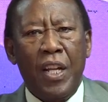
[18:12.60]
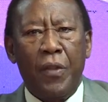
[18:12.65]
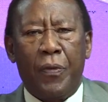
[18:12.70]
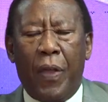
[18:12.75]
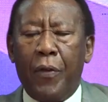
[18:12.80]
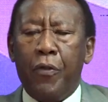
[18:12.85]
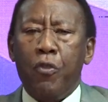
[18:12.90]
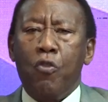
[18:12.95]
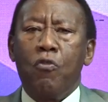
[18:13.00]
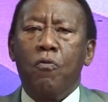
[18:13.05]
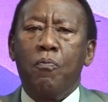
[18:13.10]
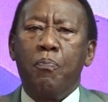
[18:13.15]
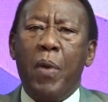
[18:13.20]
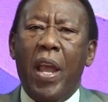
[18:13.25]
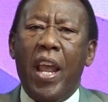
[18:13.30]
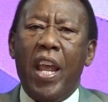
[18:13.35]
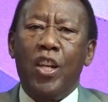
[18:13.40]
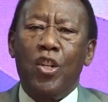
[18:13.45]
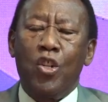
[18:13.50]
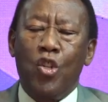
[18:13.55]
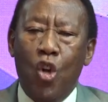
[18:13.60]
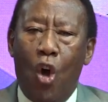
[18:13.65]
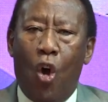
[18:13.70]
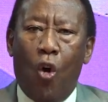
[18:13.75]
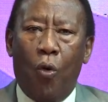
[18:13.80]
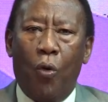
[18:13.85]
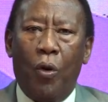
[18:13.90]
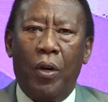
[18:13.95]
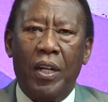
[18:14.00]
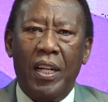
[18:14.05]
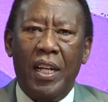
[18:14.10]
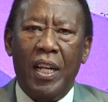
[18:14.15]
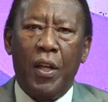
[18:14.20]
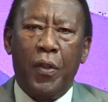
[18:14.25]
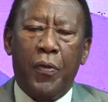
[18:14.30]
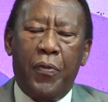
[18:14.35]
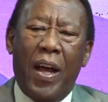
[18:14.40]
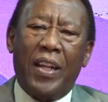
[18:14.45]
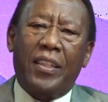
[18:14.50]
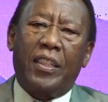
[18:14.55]
that you may know
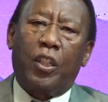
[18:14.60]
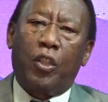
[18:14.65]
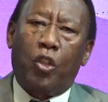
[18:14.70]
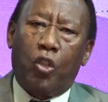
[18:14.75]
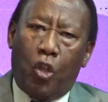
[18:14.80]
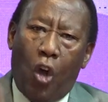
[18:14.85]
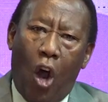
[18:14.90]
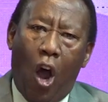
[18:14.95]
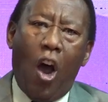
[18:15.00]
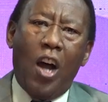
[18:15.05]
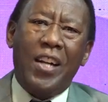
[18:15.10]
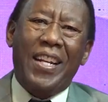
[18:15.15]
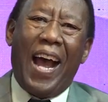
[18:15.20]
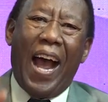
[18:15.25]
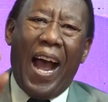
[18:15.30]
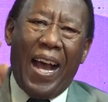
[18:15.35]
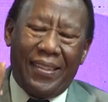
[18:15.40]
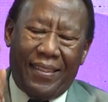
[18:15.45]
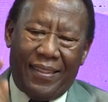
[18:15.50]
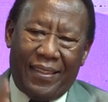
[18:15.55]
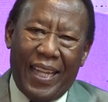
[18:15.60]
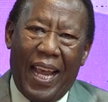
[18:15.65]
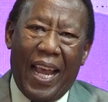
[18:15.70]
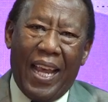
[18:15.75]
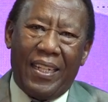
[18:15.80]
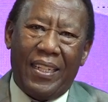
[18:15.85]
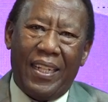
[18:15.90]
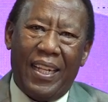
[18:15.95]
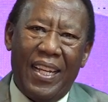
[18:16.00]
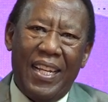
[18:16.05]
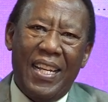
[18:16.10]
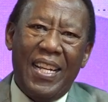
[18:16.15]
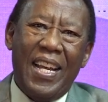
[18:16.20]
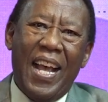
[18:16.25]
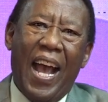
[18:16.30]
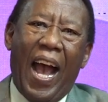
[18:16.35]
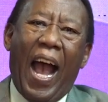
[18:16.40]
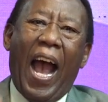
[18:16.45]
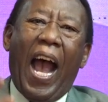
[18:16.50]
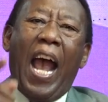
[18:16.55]
that God has said,
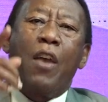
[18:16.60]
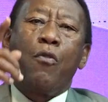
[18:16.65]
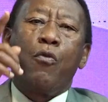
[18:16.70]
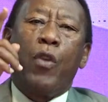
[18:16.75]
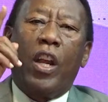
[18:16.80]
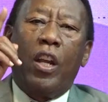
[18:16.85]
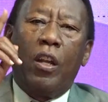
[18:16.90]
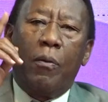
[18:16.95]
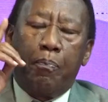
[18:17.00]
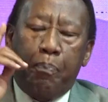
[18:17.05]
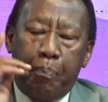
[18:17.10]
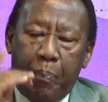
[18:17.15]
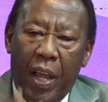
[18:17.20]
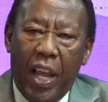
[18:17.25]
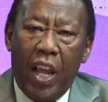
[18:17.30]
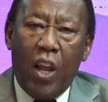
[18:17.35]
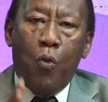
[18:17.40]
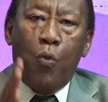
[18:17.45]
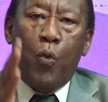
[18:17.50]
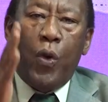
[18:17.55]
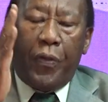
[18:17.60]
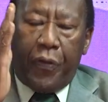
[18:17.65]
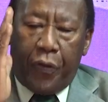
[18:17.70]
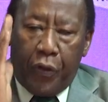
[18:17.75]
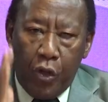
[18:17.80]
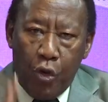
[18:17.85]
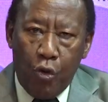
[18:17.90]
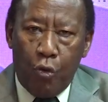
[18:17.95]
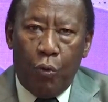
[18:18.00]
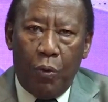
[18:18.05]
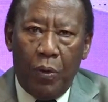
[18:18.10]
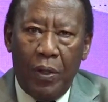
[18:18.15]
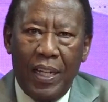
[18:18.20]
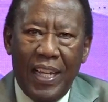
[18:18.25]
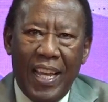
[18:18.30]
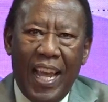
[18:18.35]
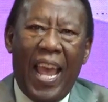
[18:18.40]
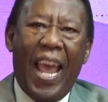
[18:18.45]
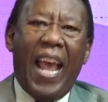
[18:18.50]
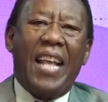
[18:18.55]
I will be with you
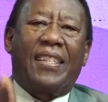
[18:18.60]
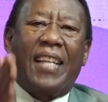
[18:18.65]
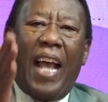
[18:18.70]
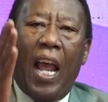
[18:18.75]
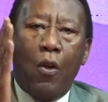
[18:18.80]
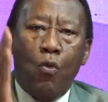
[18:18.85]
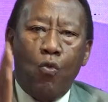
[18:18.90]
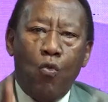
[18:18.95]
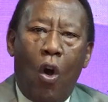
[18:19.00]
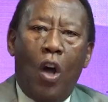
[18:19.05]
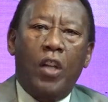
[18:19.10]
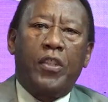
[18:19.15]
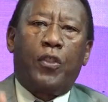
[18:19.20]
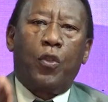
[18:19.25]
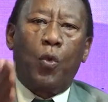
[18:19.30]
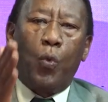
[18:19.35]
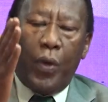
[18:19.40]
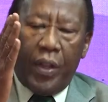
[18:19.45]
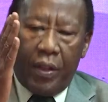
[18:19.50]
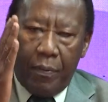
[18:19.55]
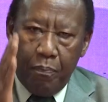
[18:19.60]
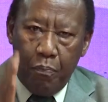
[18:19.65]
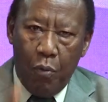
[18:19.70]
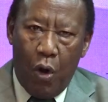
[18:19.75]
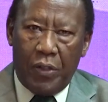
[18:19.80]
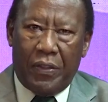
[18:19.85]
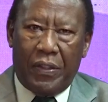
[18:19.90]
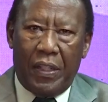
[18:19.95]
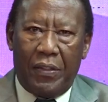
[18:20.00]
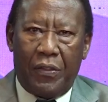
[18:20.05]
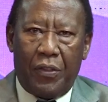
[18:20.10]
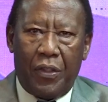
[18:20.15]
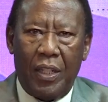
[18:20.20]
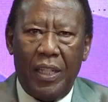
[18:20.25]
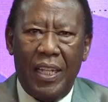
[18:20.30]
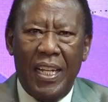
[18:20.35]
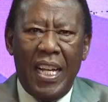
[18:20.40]
as I was with Moses.